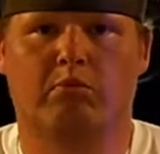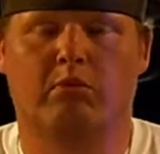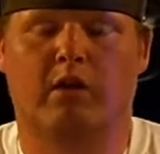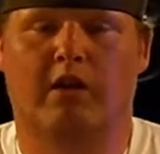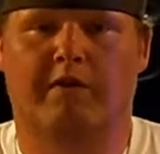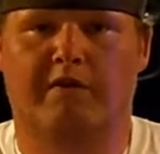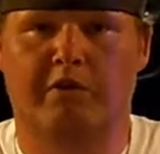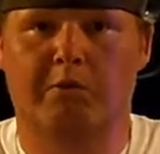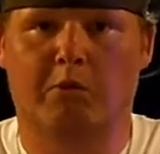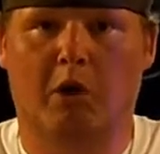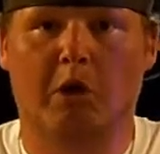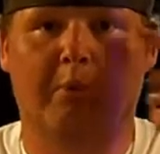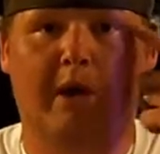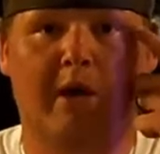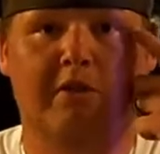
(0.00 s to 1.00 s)
a few
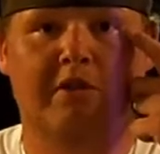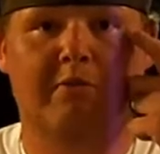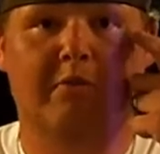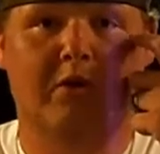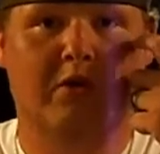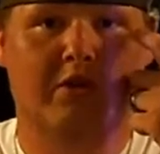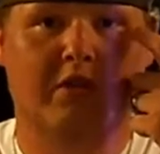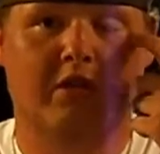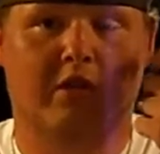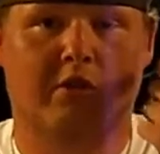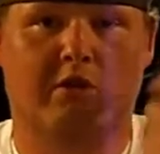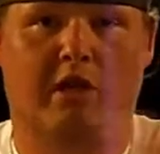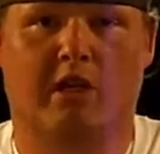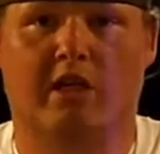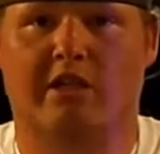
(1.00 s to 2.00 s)
more pounds of boost, you
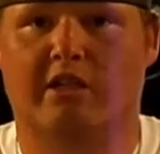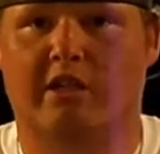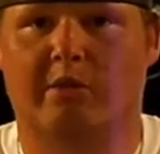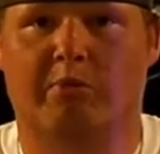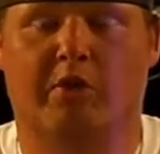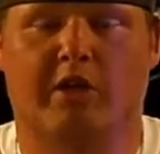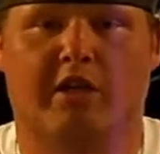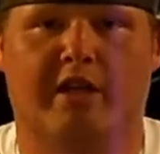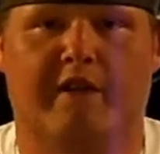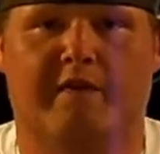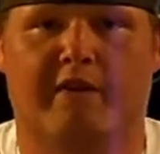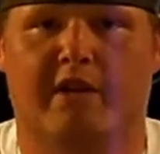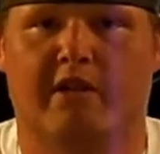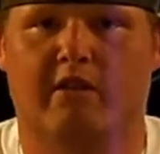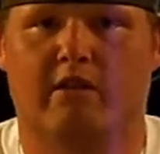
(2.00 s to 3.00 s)
could easily put a
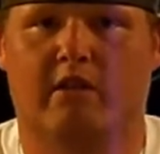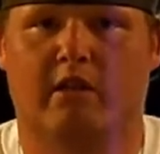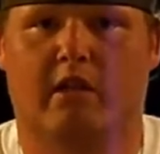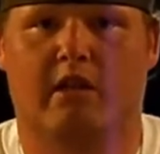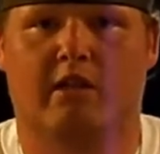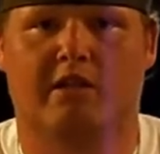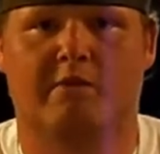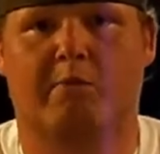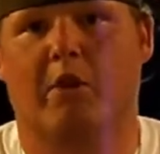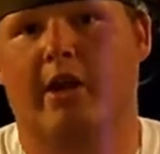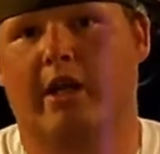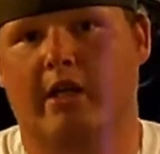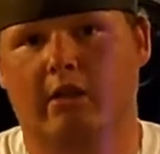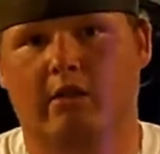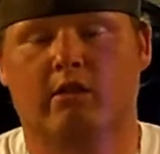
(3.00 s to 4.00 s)
different
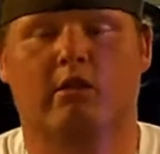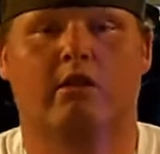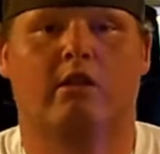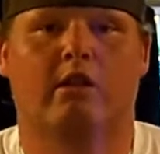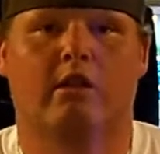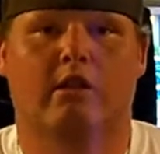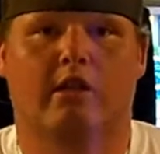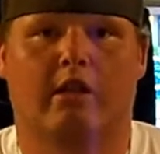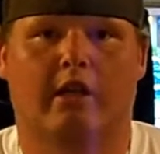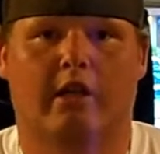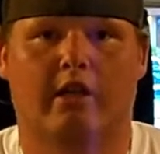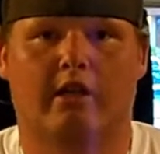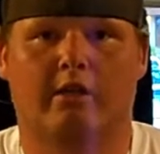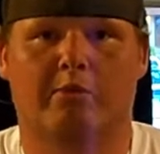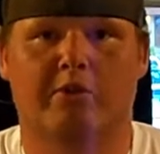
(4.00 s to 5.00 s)
spring
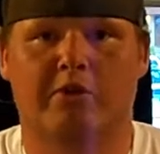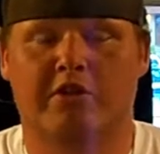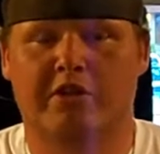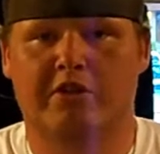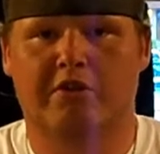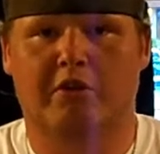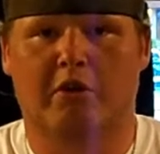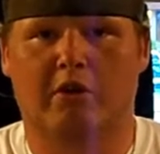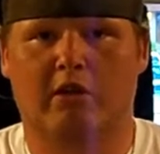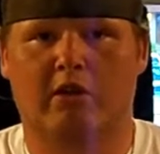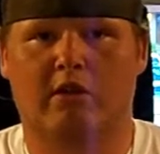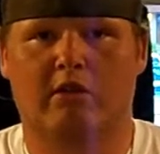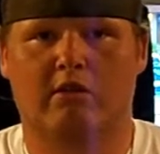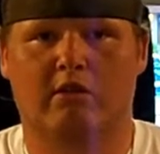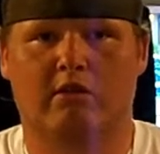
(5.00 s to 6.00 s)
in the boost
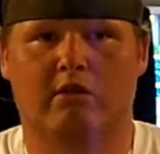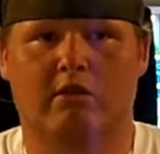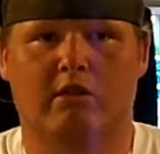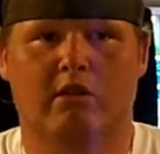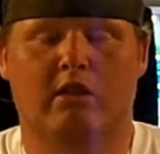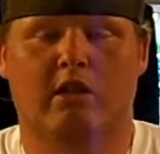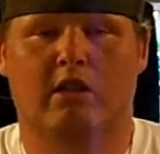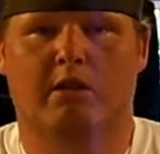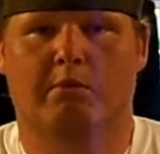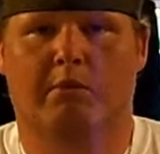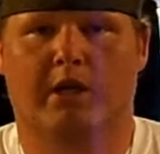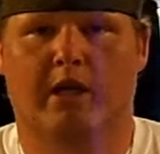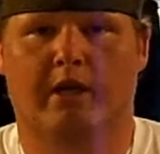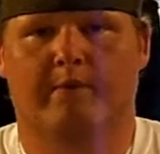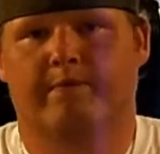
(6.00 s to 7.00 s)
controller,
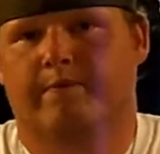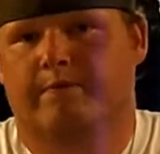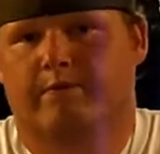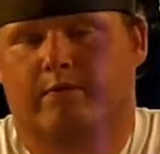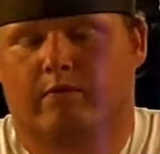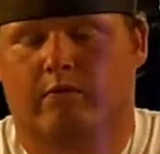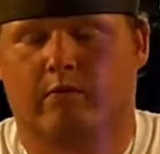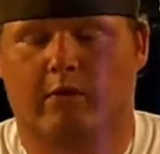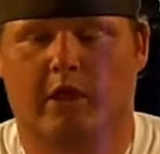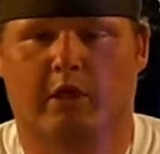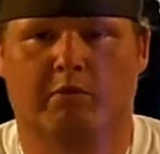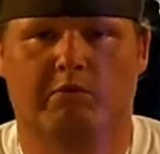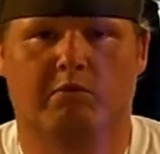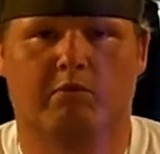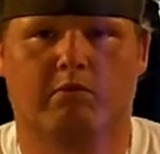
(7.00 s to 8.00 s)
but you
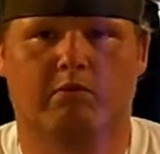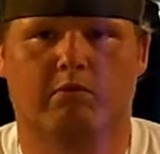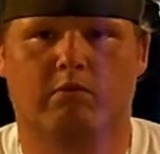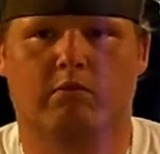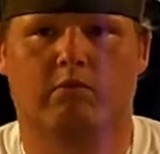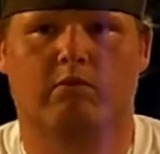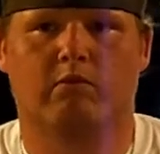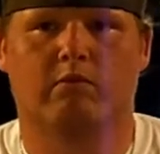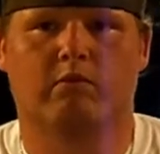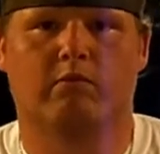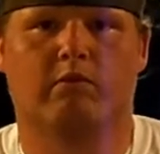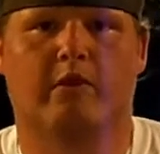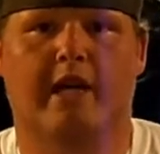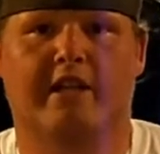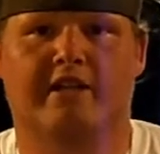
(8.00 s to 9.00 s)
know,
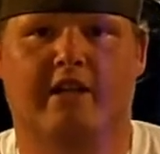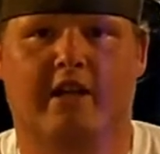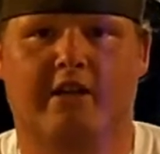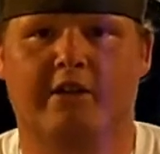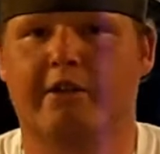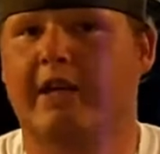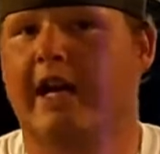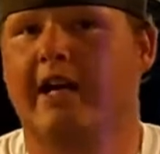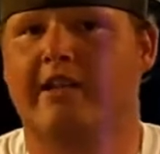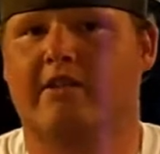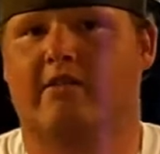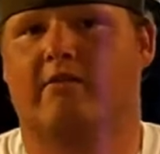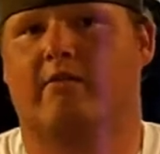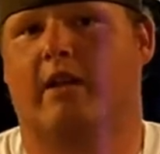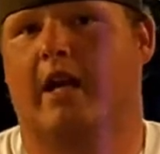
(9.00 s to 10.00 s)
that's on you
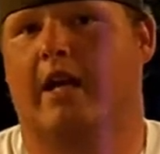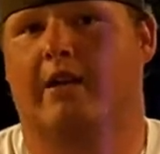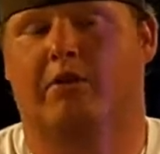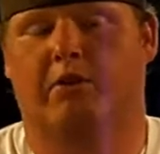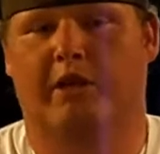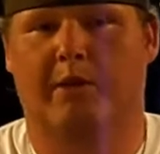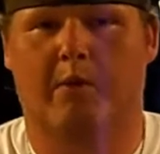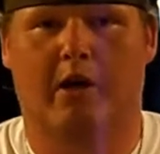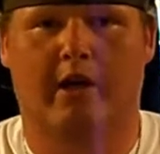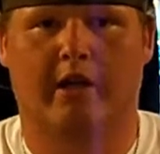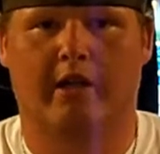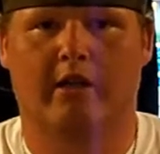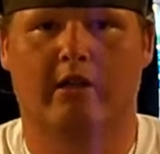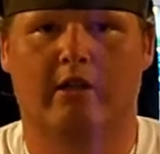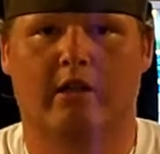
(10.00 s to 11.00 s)
guys. I only wanted